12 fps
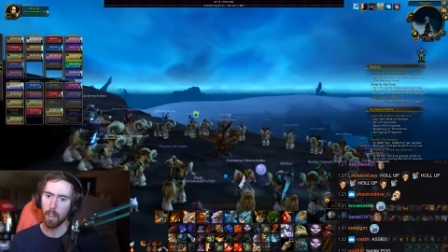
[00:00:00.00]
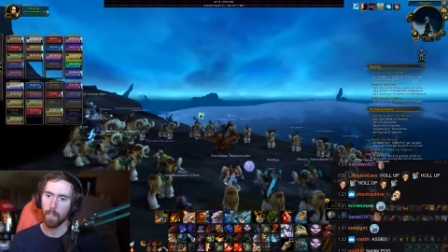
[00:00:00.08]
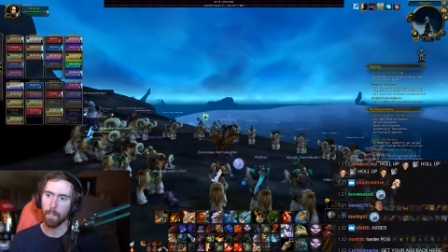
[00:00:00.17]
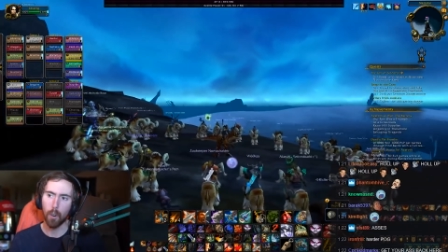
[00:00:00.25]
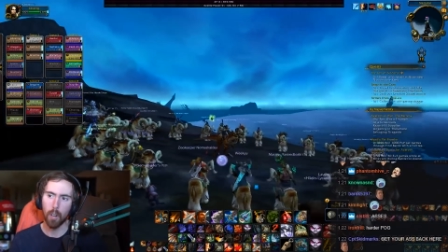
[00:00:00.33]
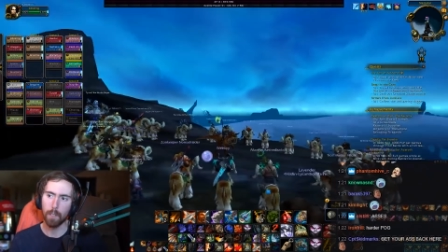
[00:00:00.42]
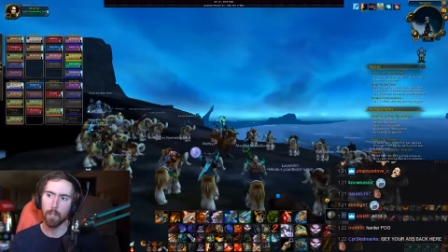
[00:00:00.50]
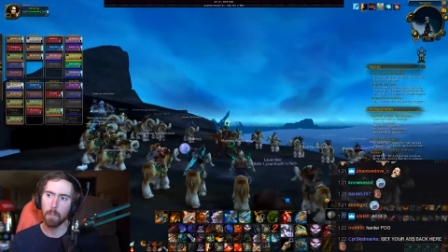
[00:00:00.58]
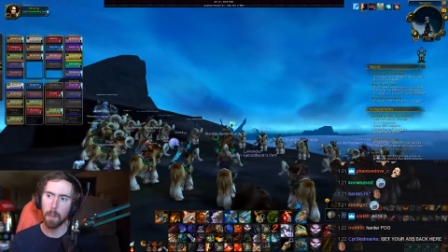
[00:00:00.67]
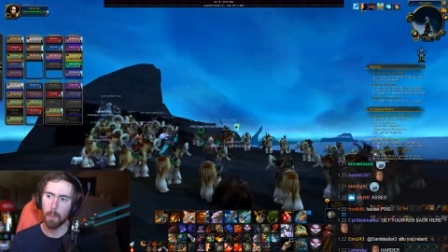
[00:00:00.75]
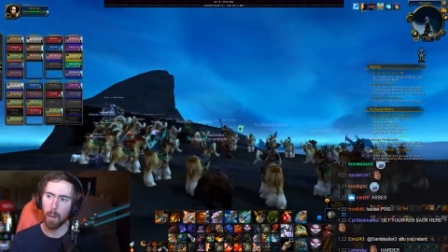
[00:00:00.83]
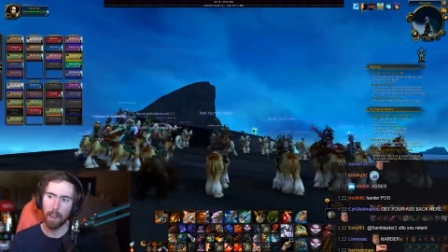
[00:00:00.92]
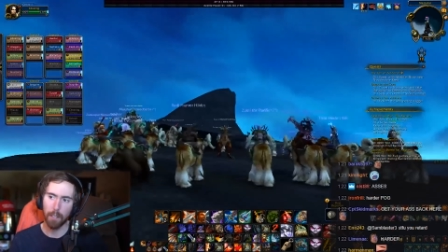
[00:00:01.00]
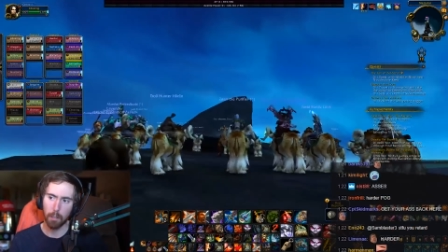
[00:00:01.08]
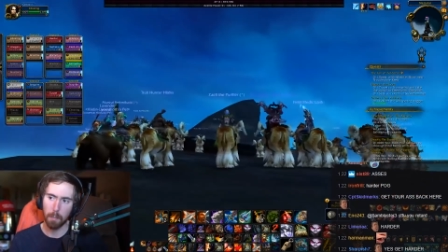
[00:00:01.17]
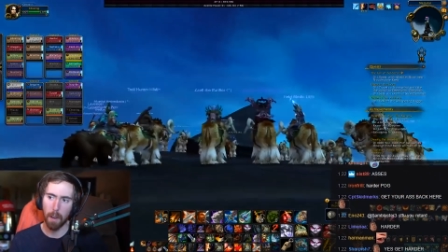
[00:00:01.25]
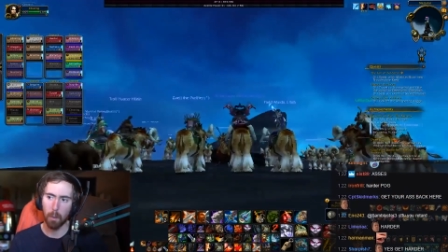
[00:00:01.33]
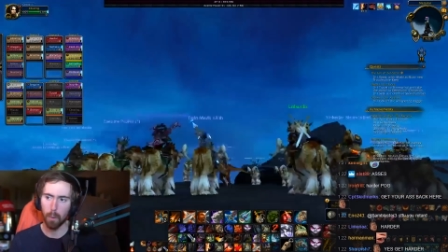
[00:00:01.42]
Very few people have this
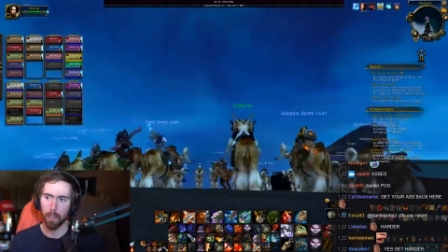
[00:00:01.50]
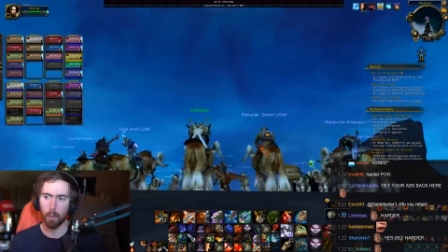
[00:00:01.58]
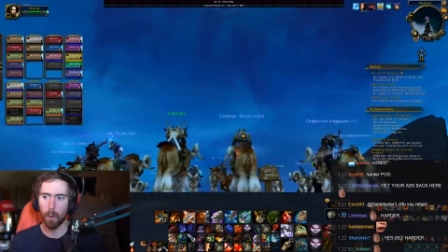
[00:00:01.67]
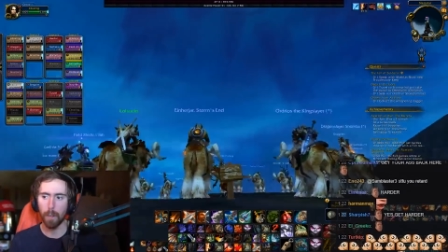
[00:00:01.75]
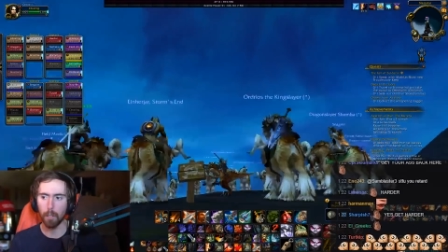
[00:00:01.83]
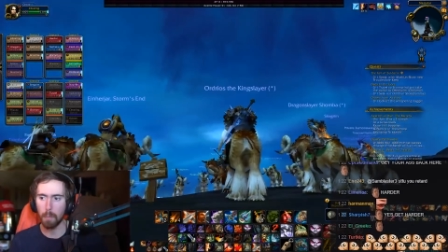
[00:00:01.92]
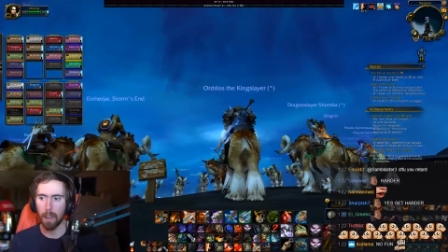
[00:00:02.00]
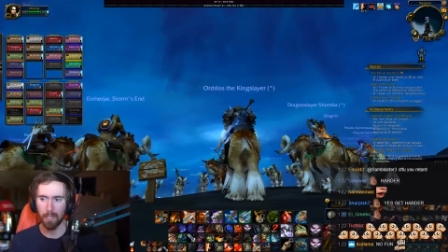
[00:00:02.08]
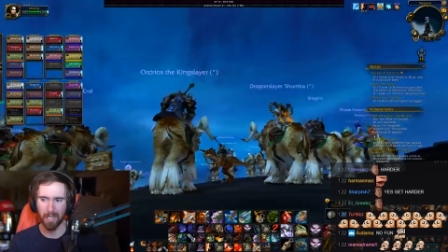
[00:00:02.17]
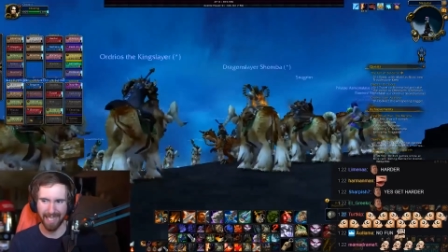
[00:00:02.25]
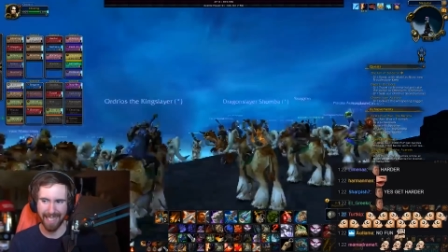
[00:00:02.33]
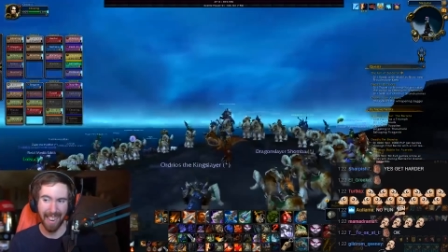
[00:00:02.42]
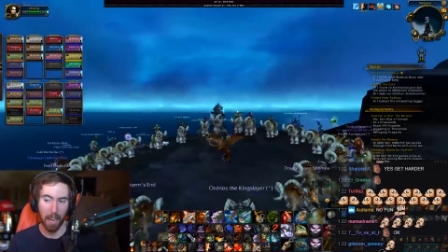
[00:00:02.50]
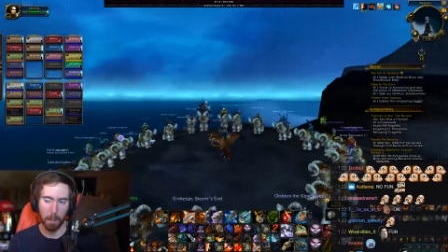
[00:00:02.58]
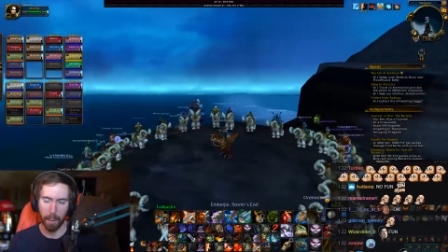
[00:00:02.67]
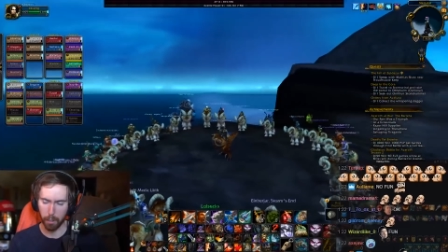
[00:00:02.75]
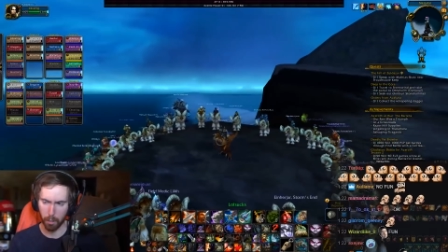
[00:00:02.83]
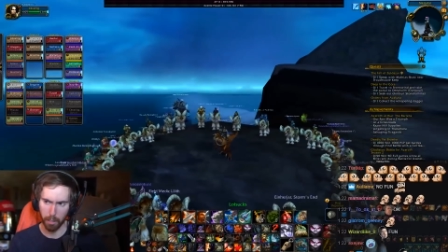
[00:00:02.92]
mount. One of the rarest mounts in the game,
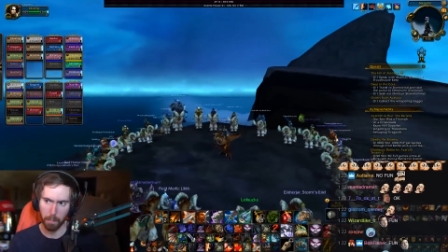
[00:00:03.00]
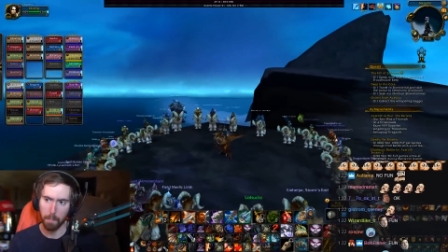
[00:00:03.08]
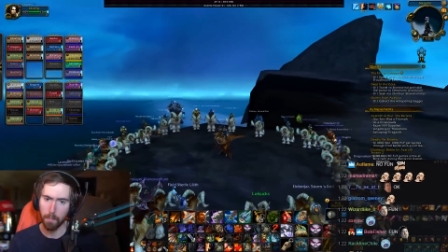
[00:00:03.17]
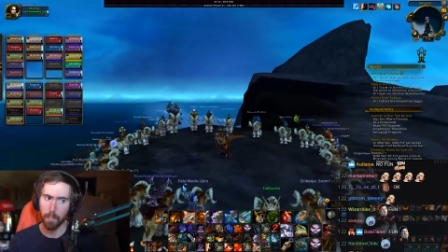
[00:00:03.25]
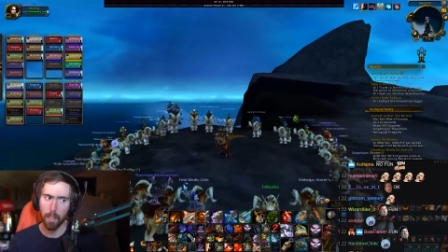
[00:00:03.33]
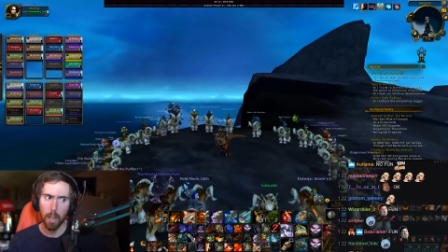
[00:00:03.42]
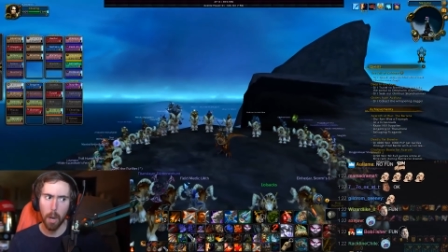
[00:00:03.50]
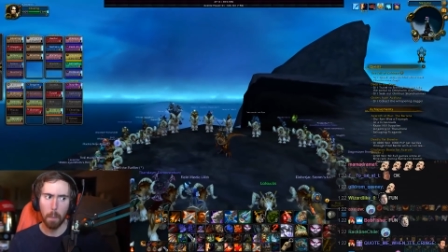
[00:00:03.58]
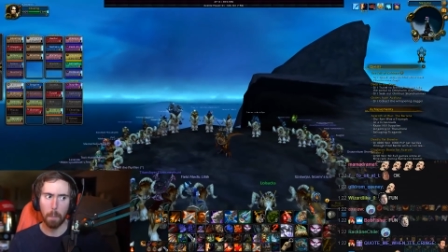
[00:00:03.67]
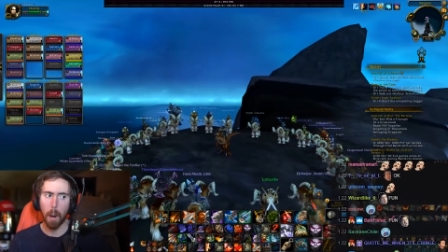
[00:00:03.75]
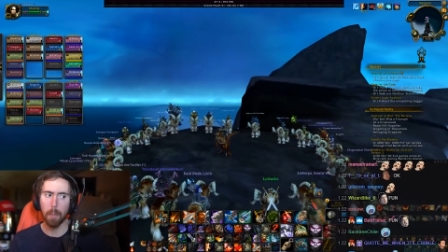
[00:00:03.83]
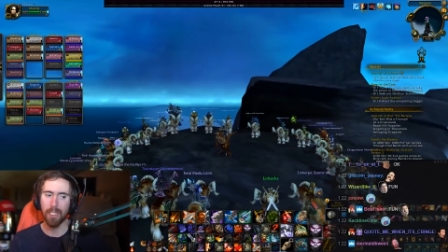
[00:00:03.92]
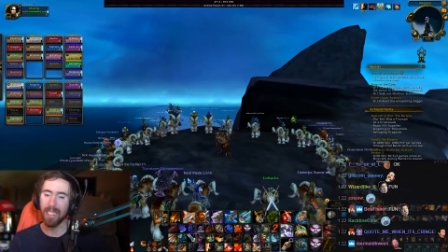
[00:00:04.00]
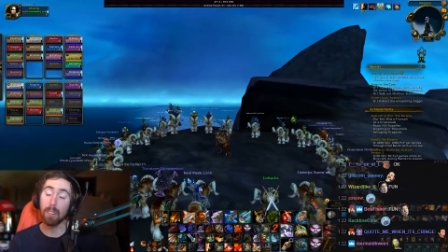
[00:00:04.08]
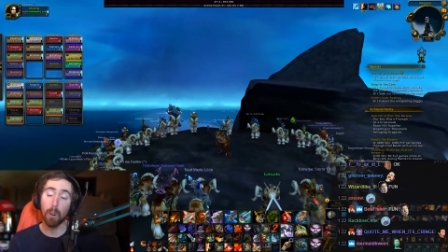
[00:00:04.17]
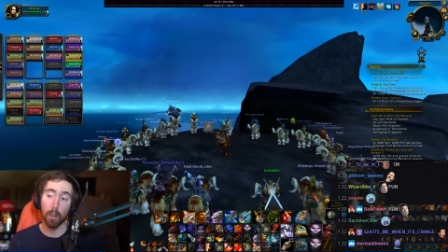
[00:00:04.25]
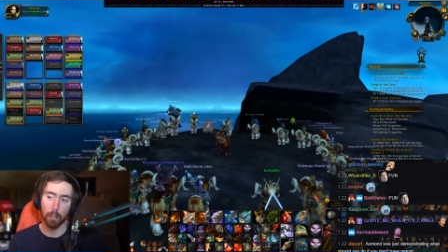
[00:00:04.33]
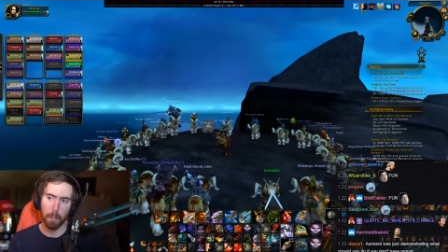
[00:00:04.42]
actually. Probably the
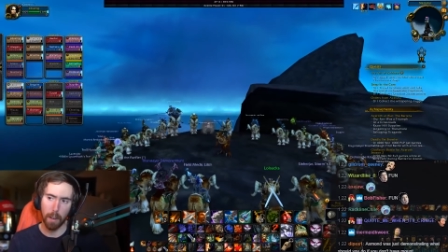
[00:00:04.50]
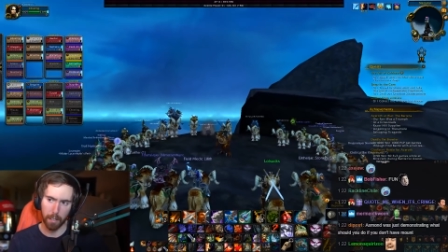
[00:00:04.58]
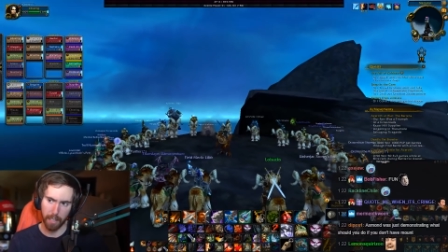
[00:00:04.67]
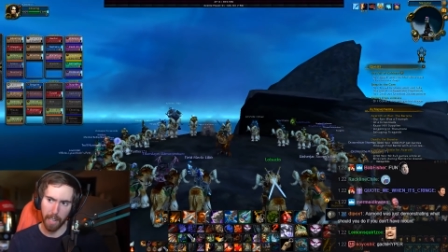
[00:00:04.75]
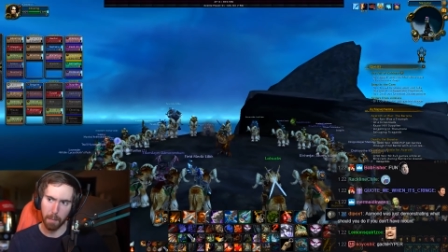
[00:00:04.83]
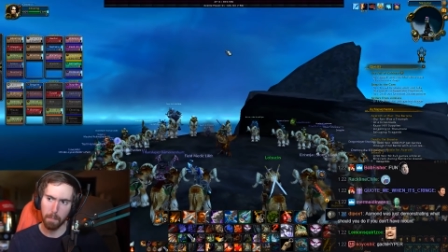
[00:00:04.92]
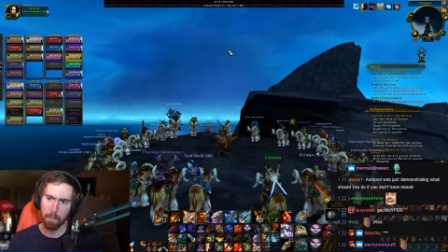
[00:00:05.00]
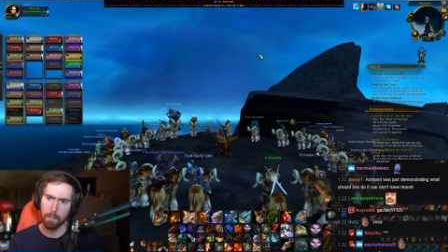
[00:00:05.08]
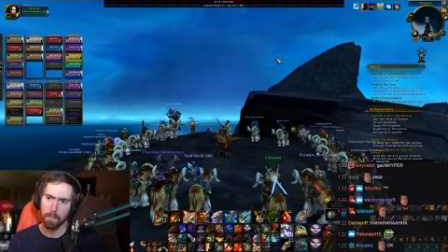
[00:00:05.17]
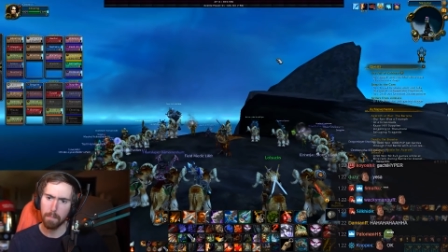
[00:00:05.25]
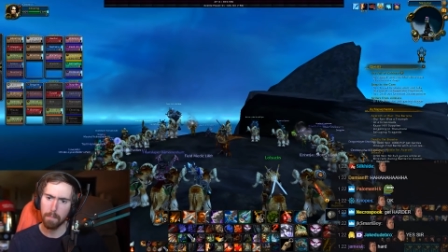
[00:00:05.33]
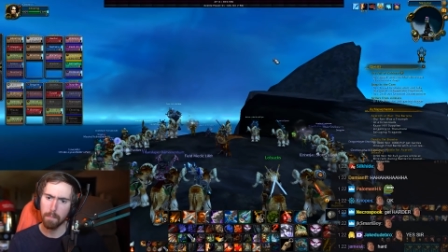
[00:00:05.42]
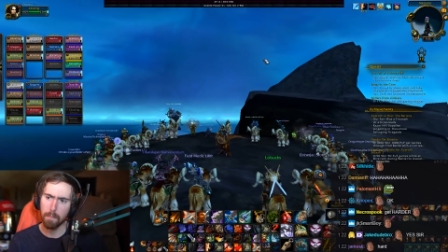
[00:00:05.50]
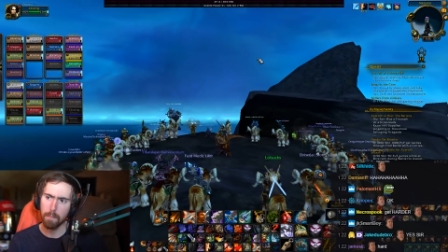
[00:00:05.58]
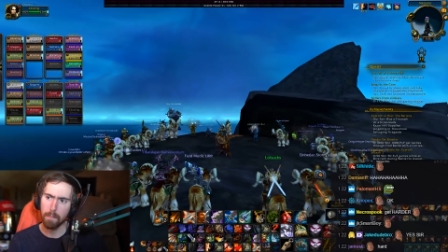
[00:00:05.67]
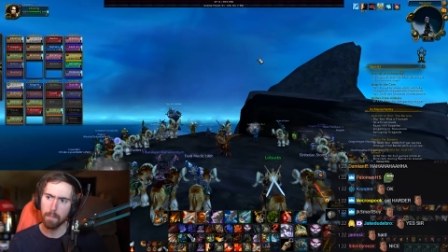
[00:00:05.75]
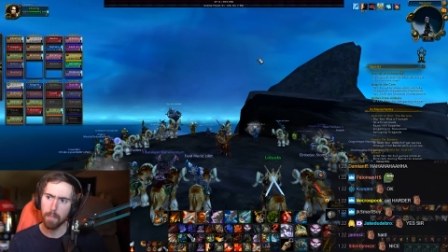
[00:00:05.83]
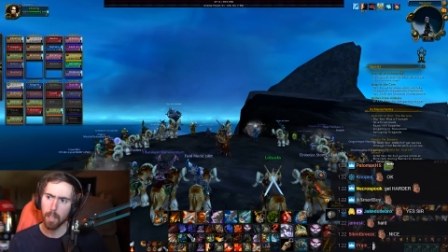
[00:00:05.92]
rarest mount in the game.
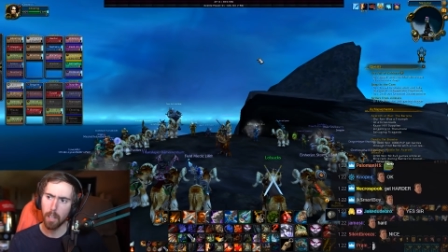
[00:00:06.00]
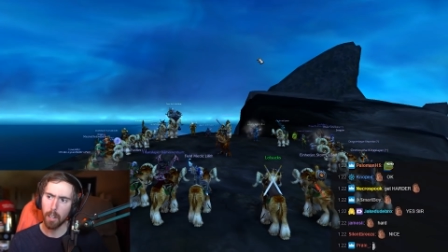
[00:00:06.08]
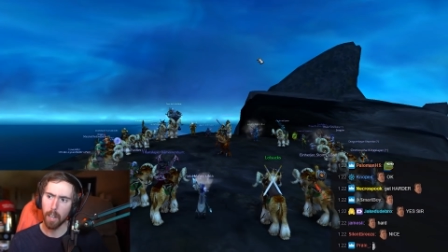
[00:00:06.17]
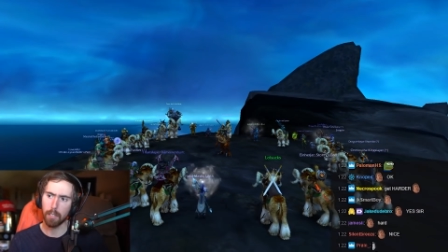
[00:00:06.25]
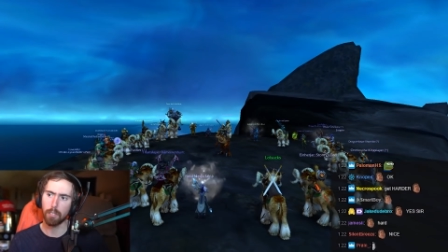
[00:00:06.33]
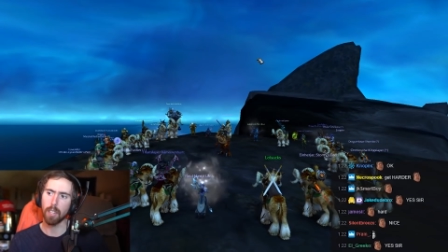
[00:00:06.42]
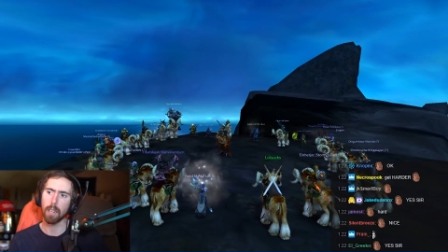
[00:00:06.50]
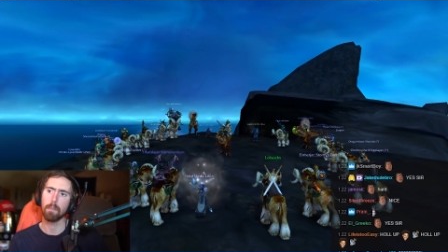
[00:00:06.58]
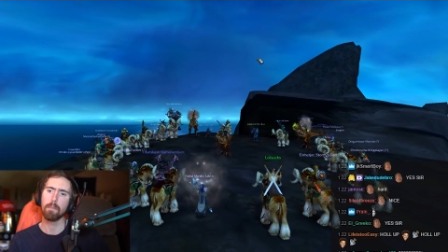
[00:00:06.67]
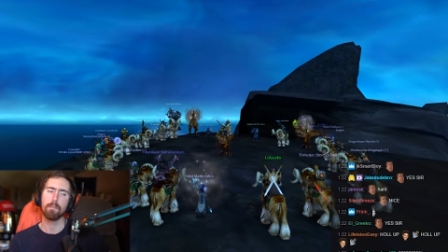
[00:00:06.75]
Let's see.